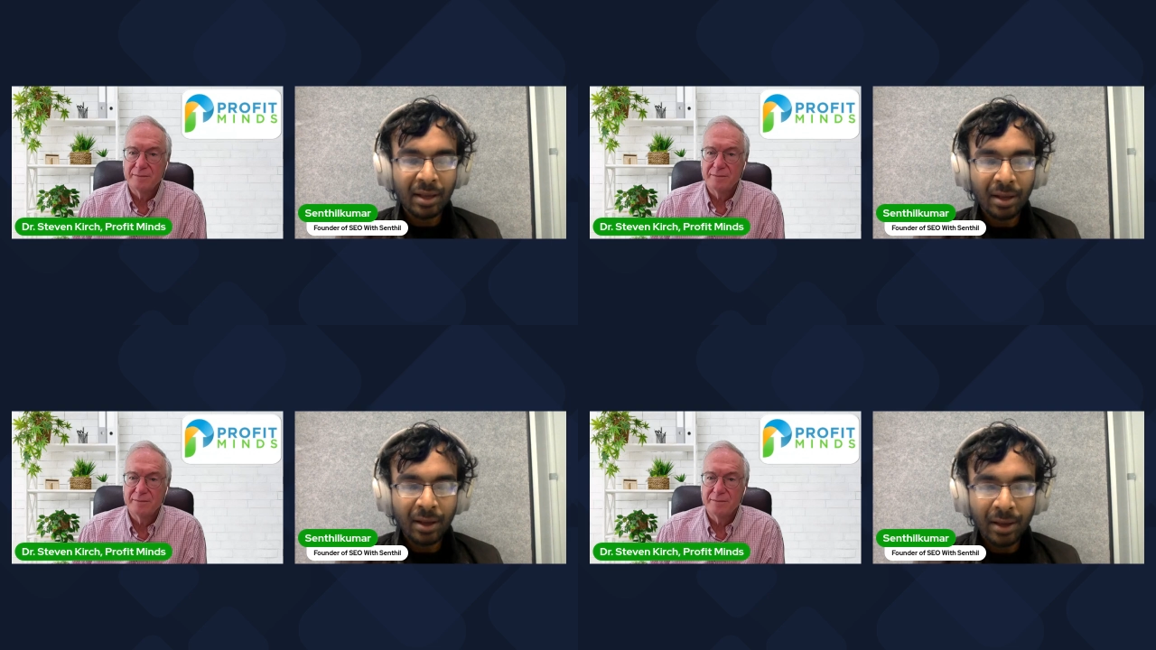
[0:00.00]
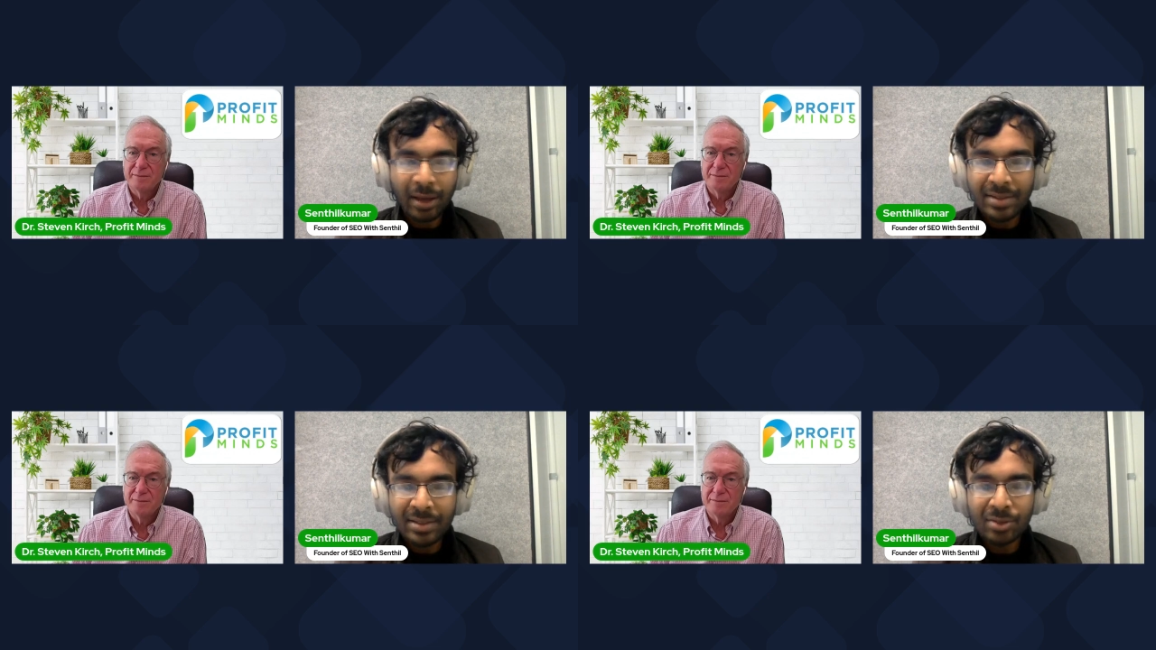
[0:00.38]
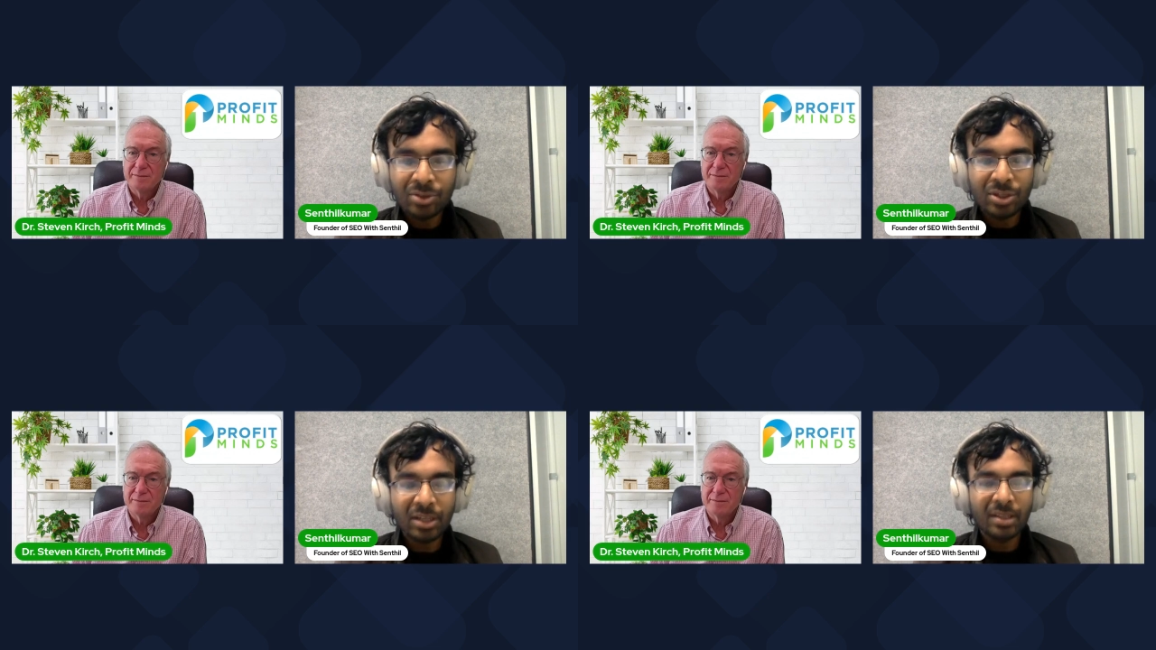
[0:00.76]

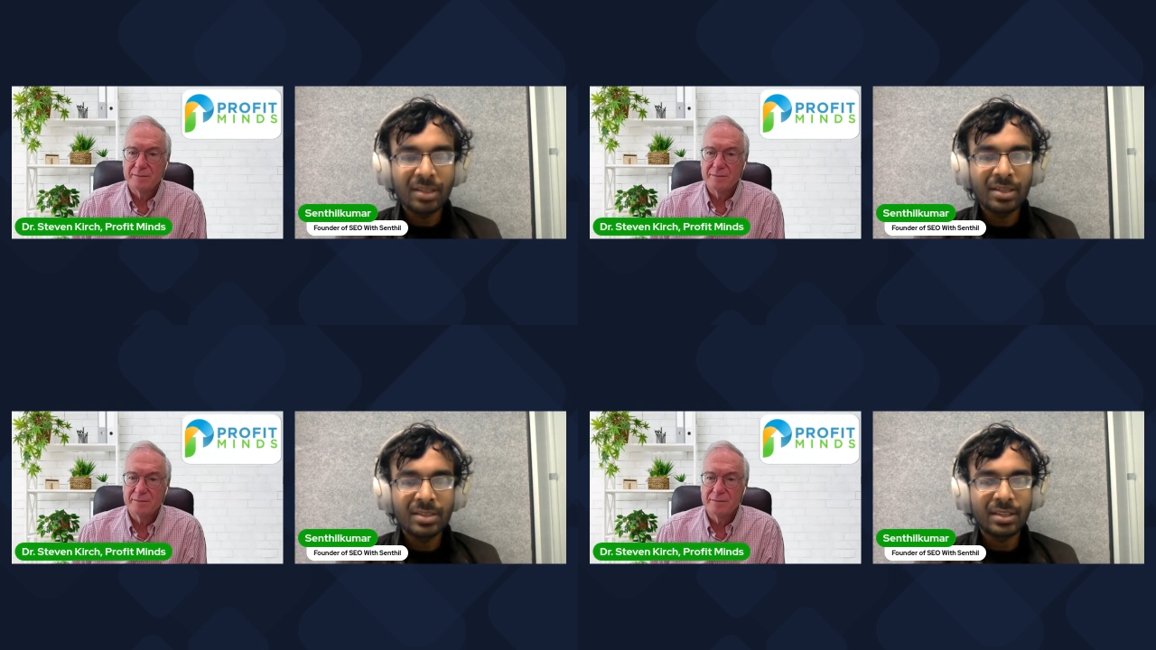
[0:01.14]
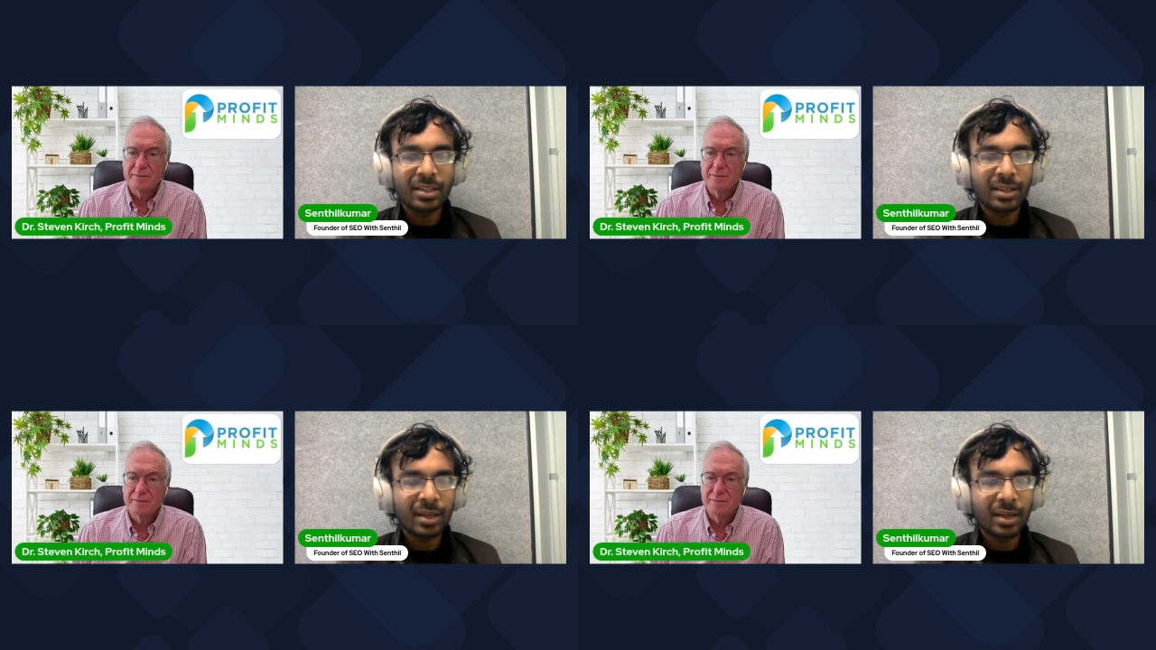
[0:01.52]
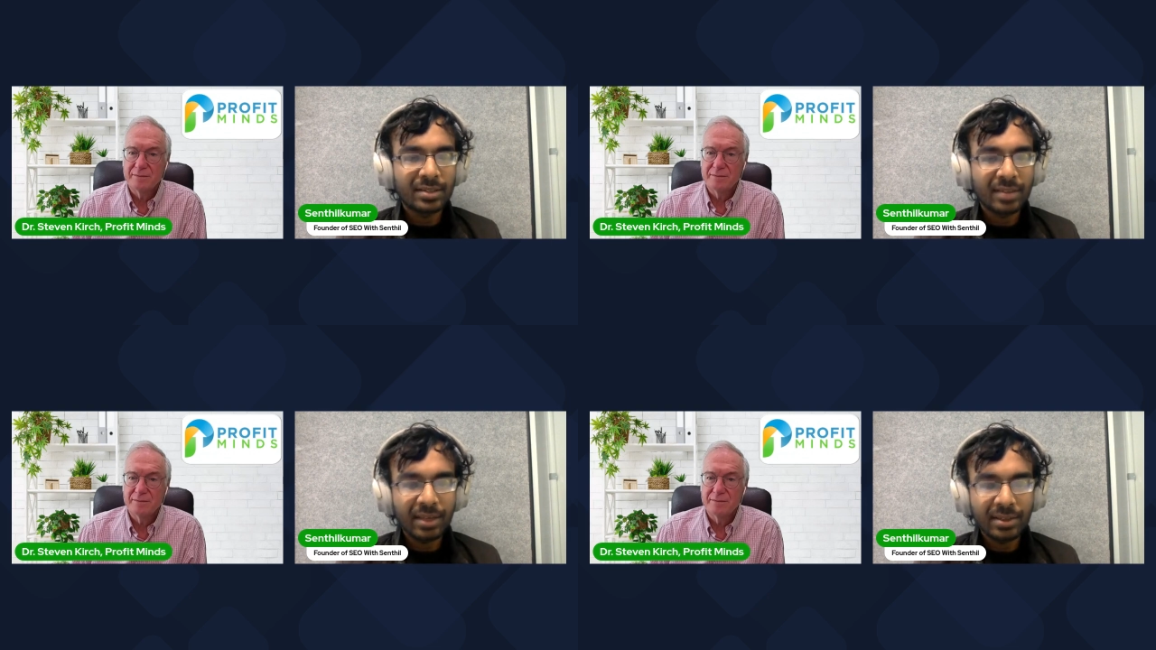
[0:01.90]
Speaker 1: SEO checklist, and
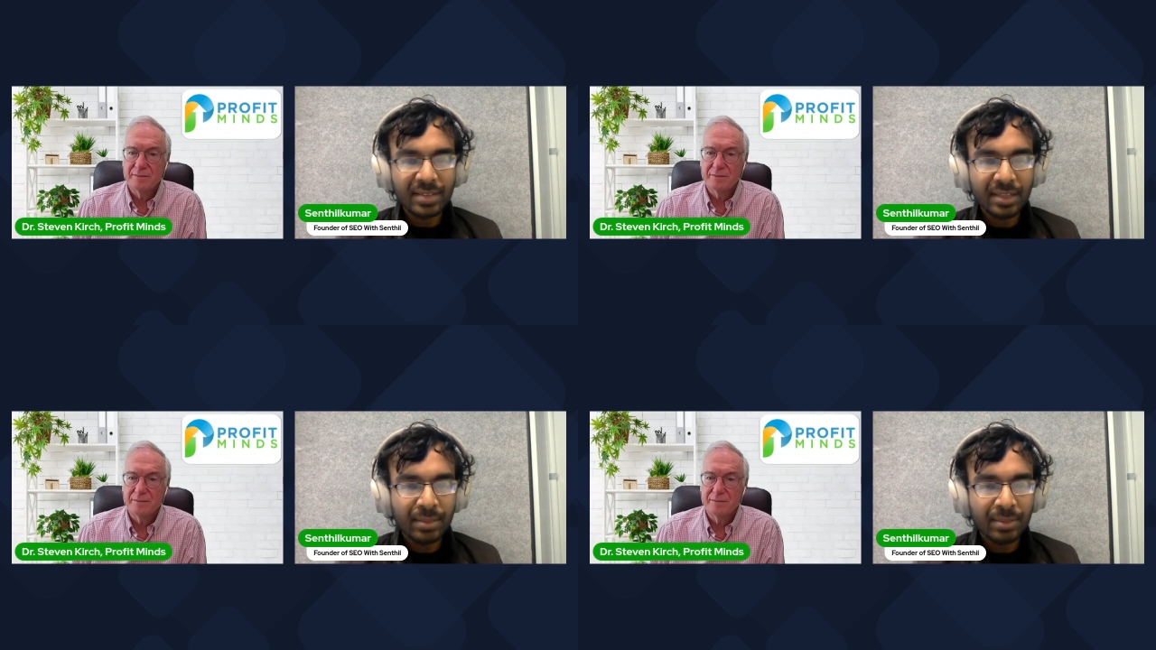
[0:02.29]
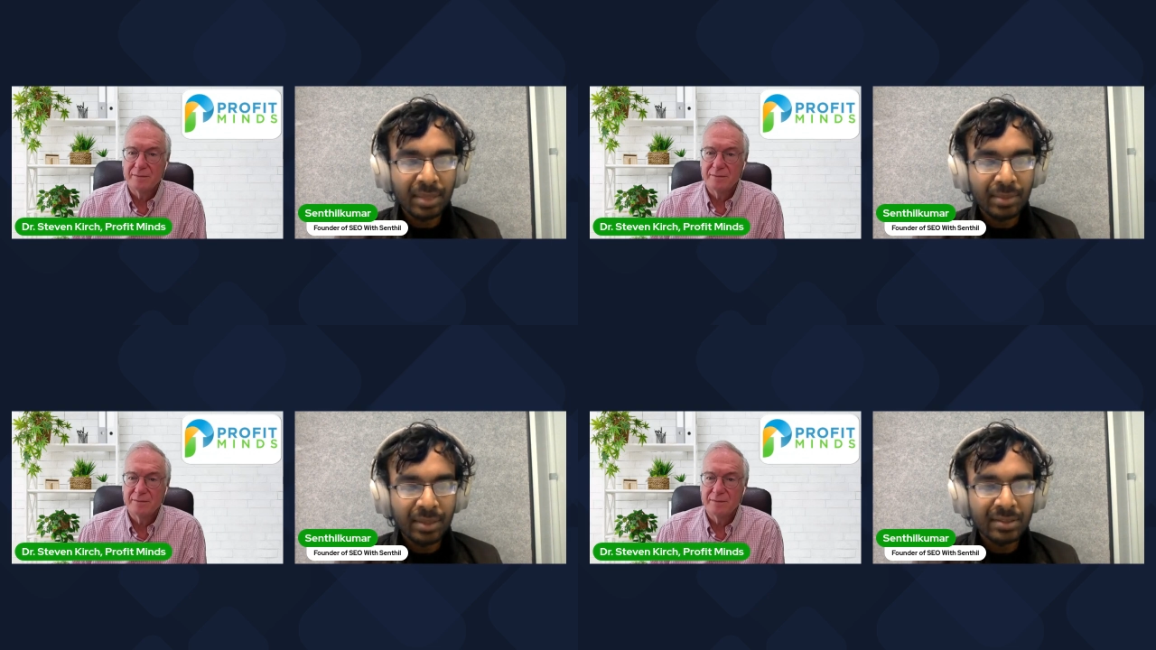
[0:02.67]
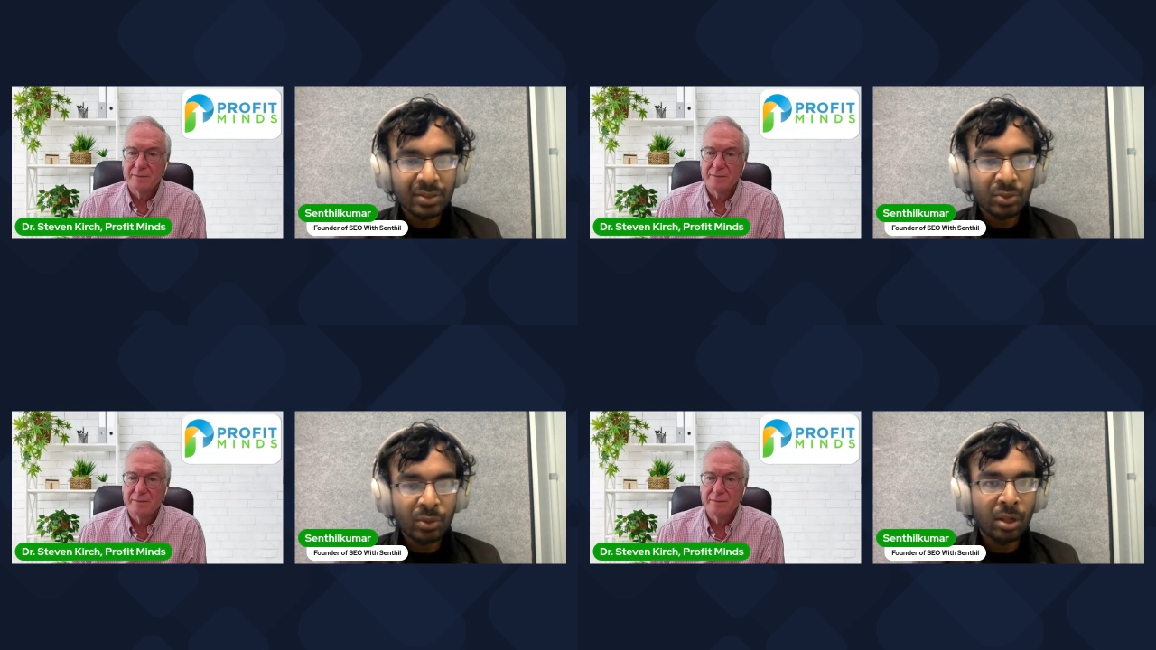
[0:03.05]
then I send them
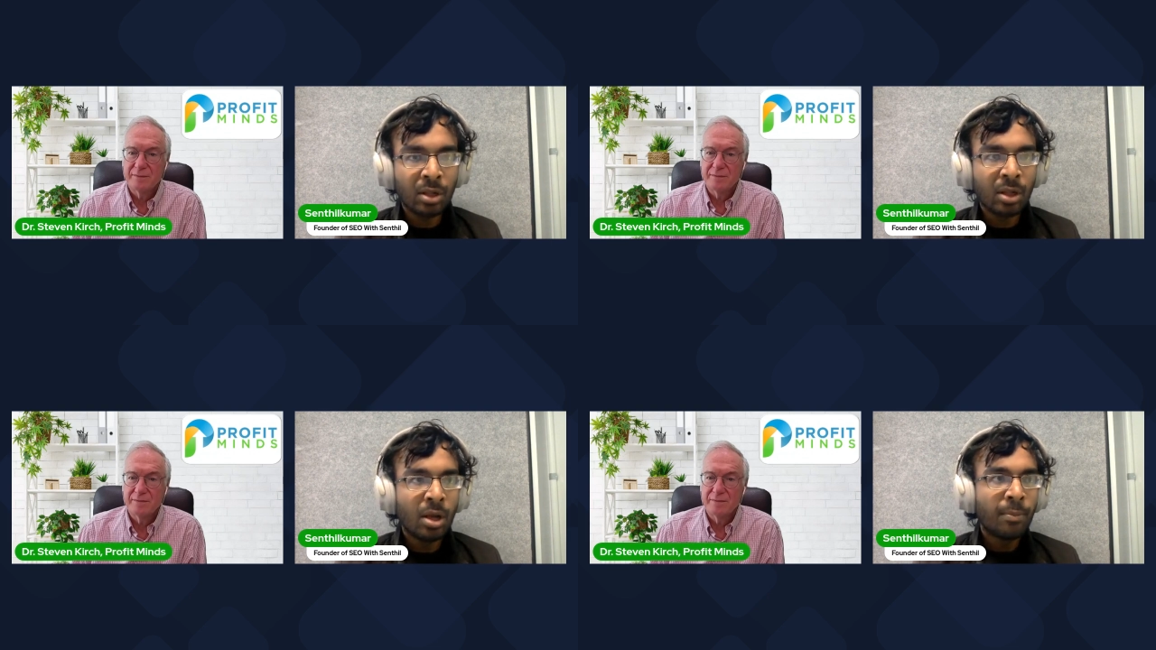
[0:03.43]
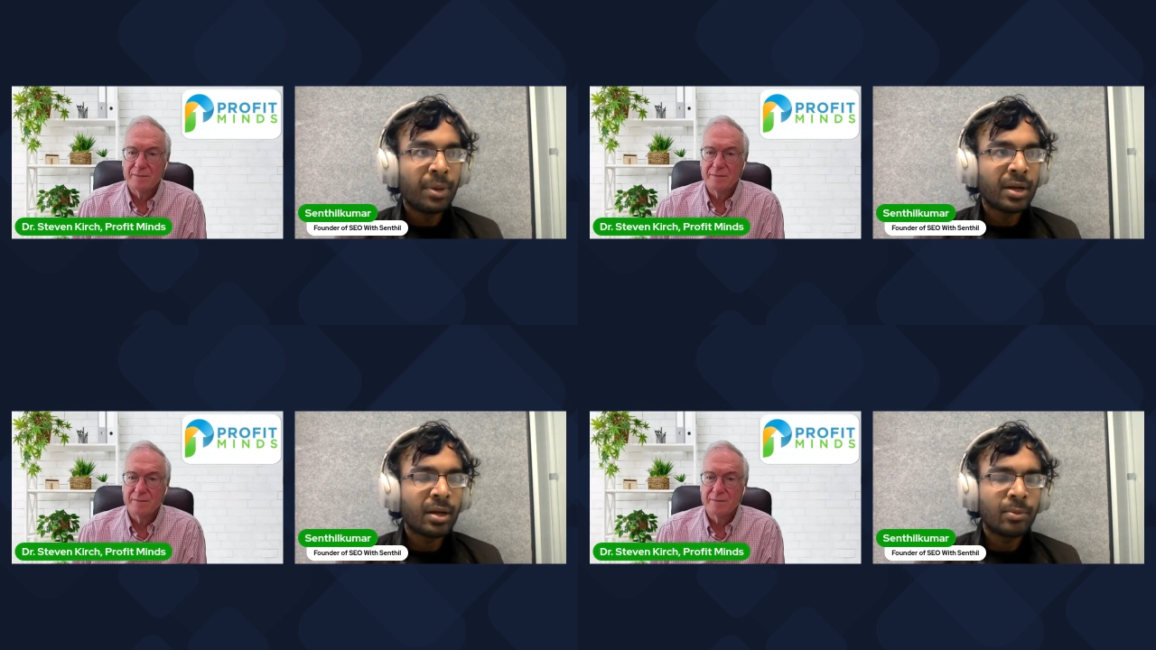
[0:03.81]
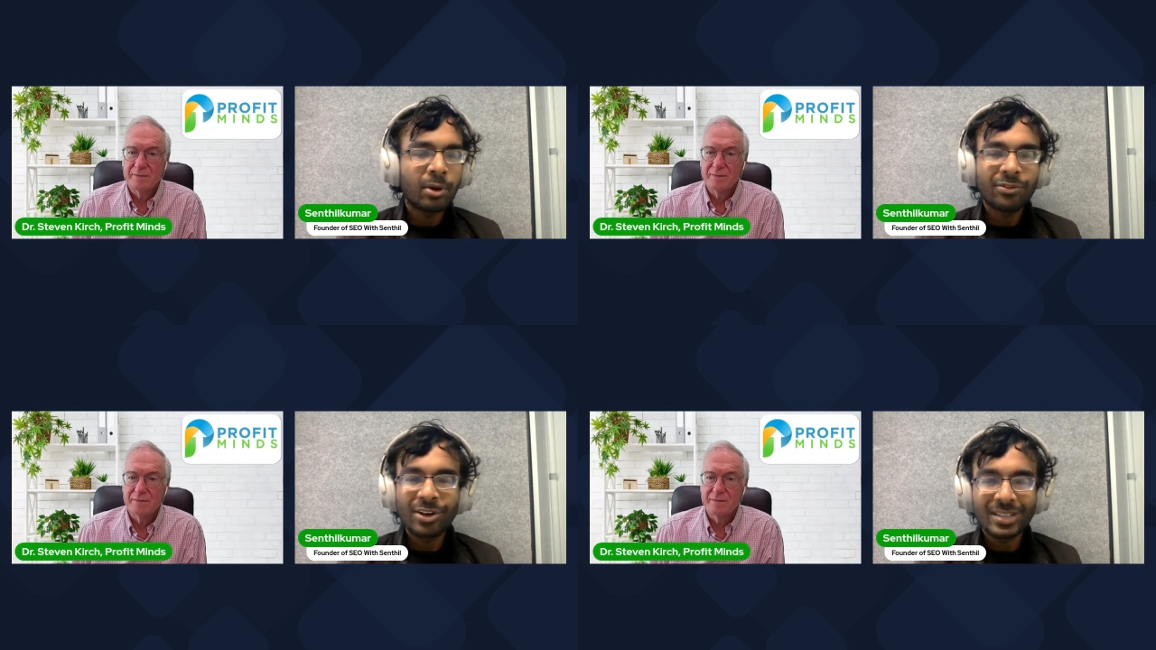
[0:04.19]
emails as well.
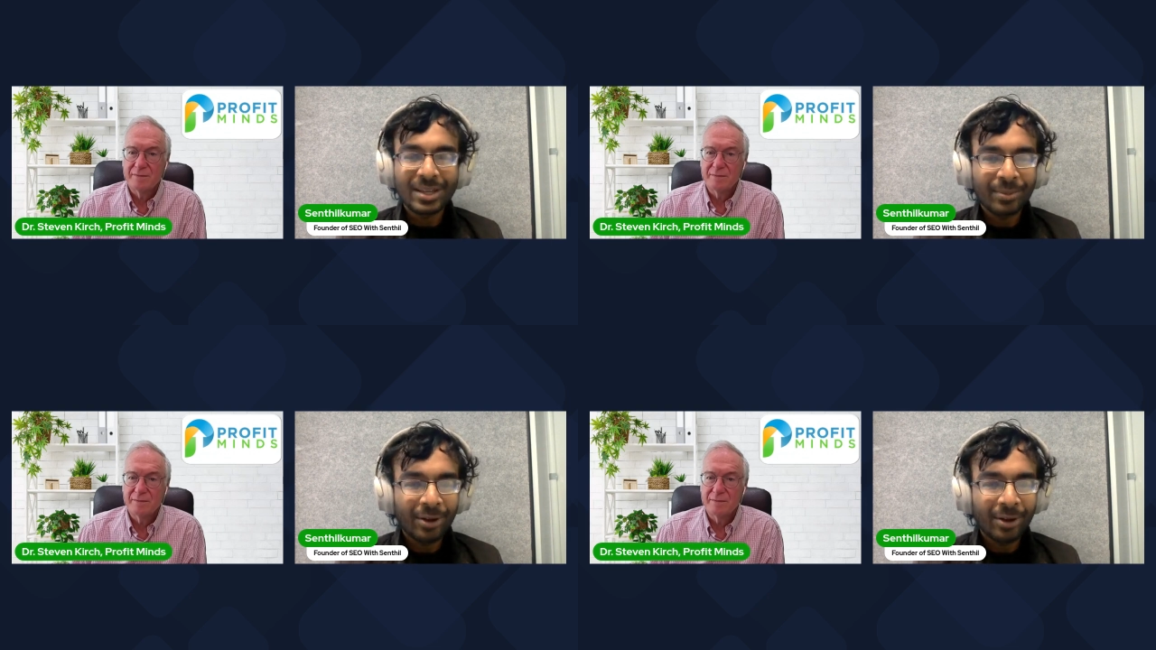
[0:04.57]
But of course,